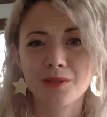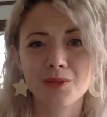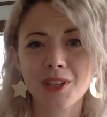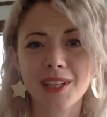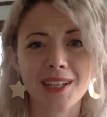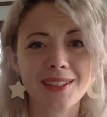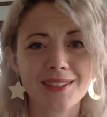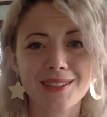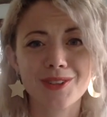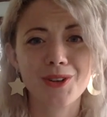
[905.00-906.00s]
really.
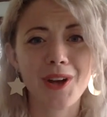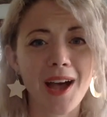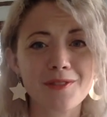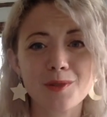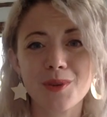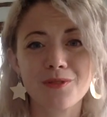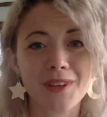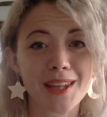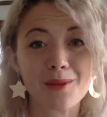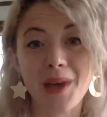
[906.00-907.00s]
You don't have to be
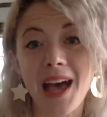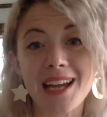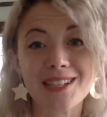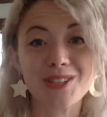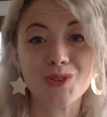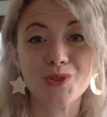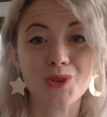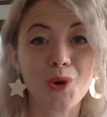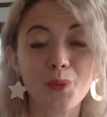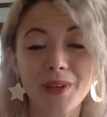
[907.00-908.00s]
feeling bad to use a
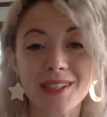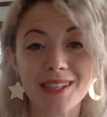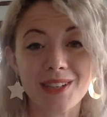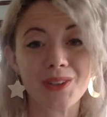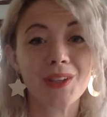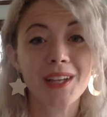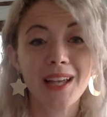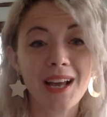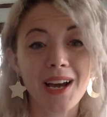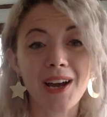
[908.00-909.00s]
coping skill.
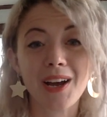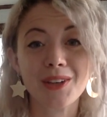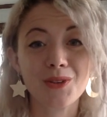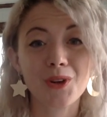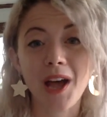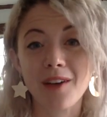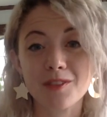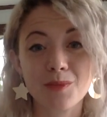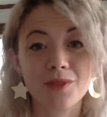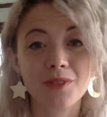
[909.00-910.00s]
You don't have to
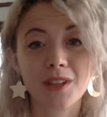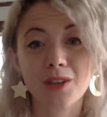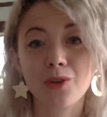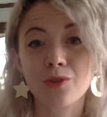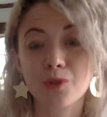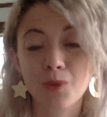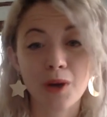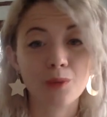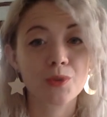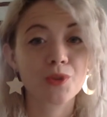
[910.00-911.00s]
be feeling
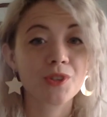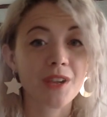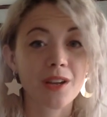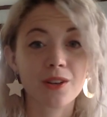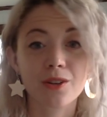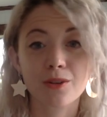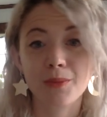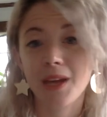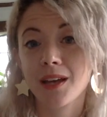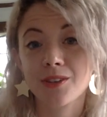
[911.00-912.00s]
overwhelmed or scared or
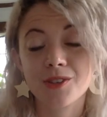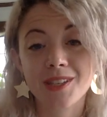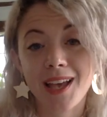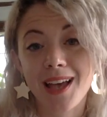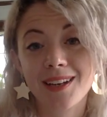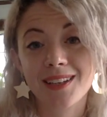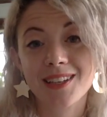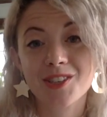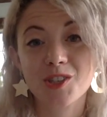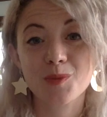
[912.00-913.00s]
mad or sad. It
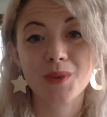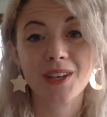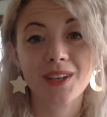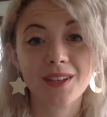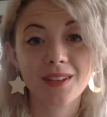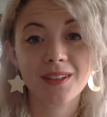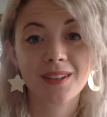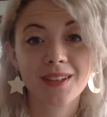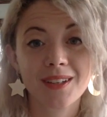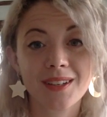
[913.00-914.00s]
can just be
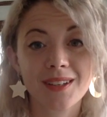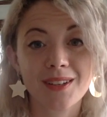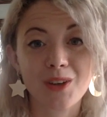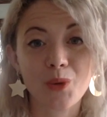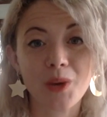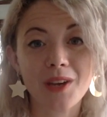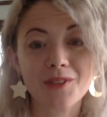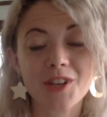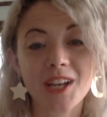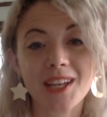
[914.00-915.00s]
a way of
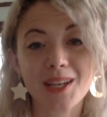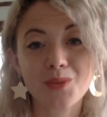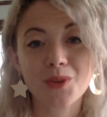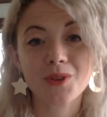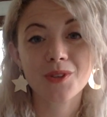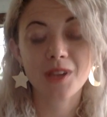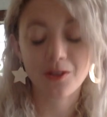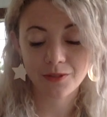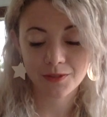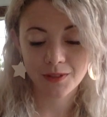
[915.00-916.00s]
checking in with yourself.